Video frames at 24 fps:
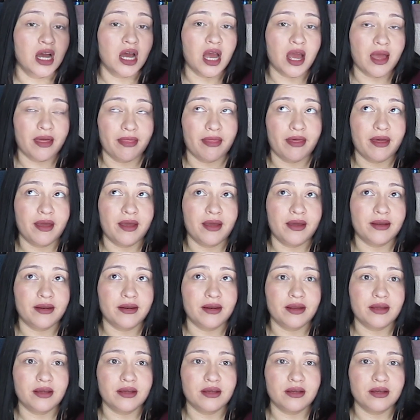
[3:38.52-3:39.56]
and
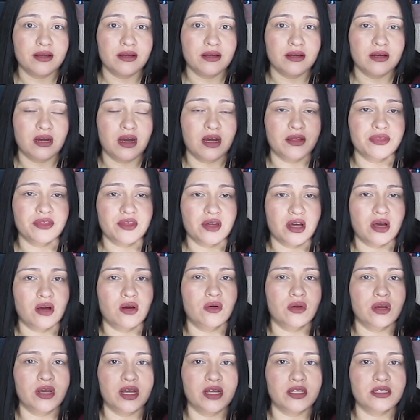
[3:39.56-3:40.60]
then I thought,
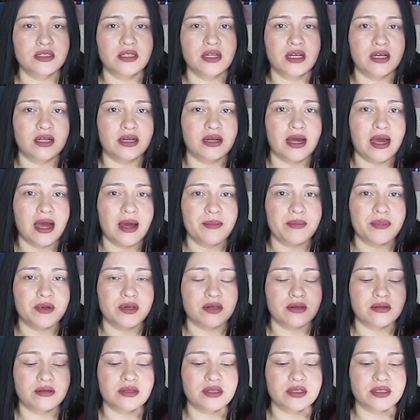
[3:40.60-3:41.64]
okay, it's not gonna
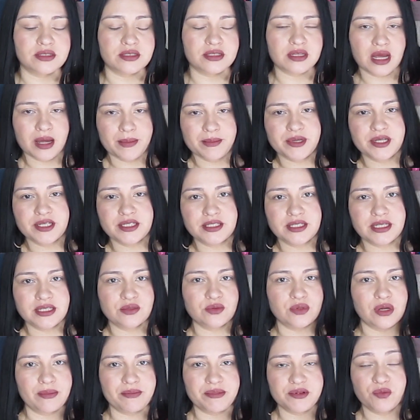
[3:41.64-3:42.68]
happen this time because that's
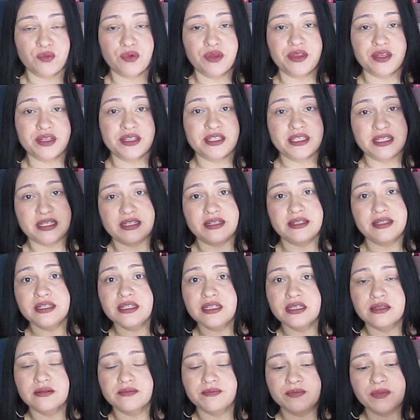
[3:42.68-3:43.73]
what happened with the
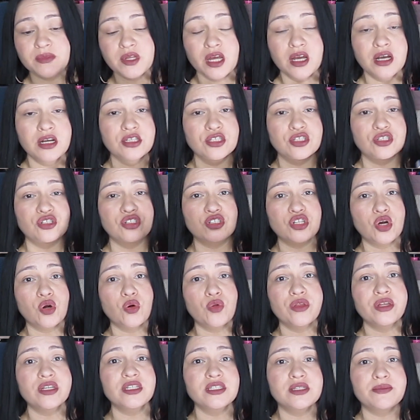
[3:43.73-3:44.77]
C&D.
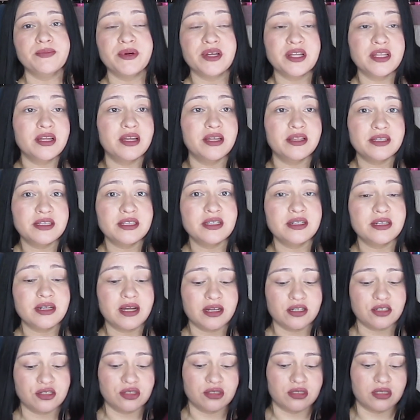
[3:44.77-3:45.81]
So but it did
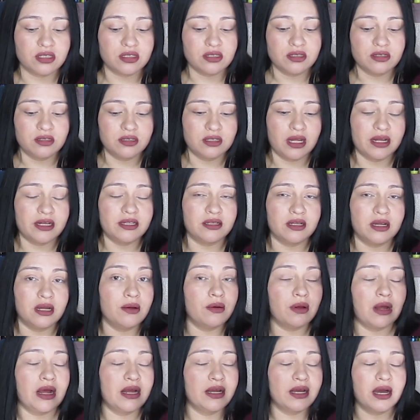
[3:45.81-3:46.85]
actually. Like
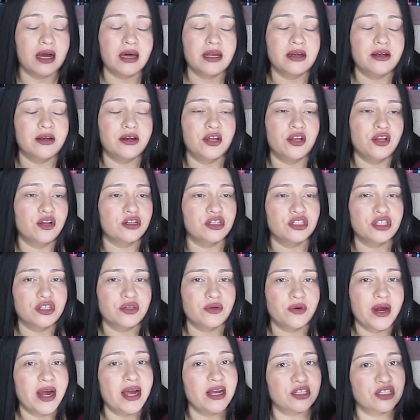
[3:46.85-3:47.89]
I got an allergic
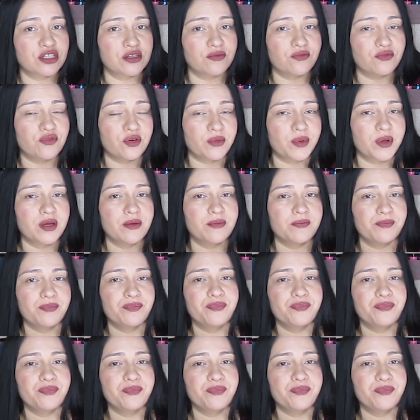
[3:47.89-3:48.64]
reaction from it.